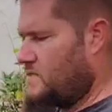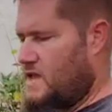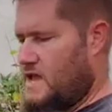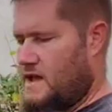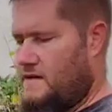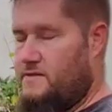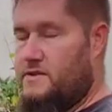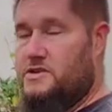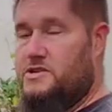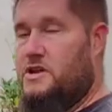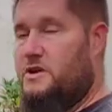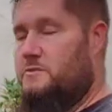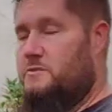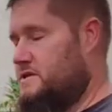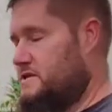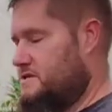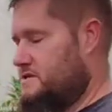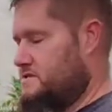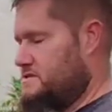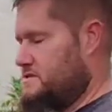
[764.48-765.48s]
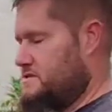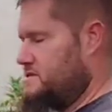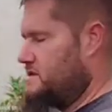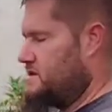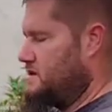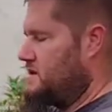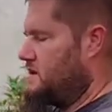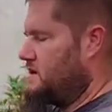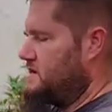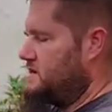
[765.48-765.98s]
Having sharp scissors is
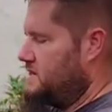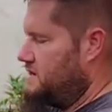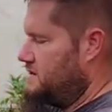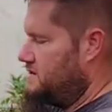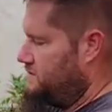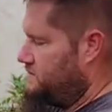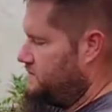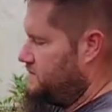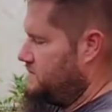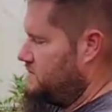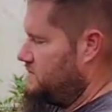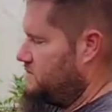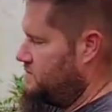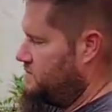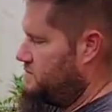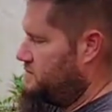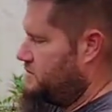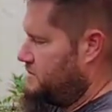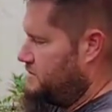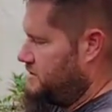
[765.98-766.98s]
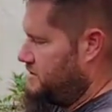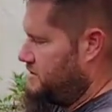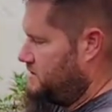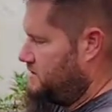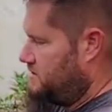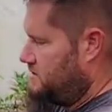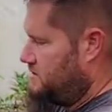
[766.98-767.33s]
a good idea for root pruning.